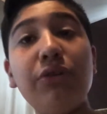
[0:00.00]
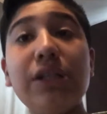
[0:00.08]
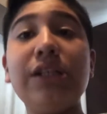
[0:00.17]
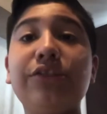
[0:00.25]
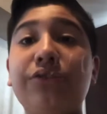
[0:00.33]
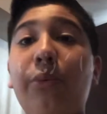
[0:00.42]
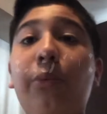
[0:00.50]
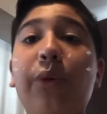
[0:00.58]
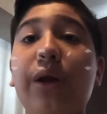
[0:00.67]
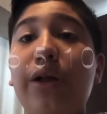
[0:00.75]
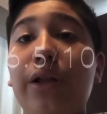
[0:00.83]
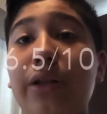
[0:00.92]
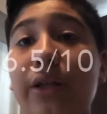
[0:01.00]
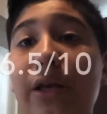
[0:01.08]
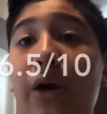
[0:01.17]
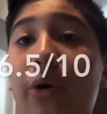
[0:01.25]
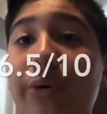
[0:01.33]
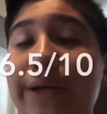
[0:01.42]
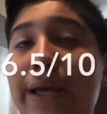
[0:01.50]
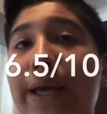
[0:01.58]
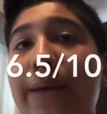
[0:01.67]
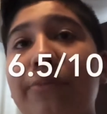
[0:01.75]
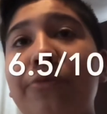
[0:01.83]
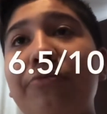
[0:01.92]
is a really
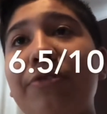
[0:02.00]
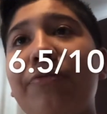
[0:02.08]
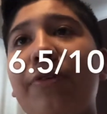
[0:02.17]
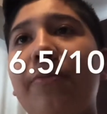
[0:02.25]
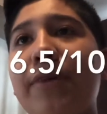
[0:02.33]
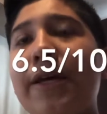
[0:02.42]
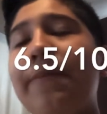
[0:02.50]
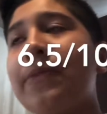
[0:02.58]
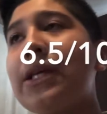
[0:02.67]
okay movie for me.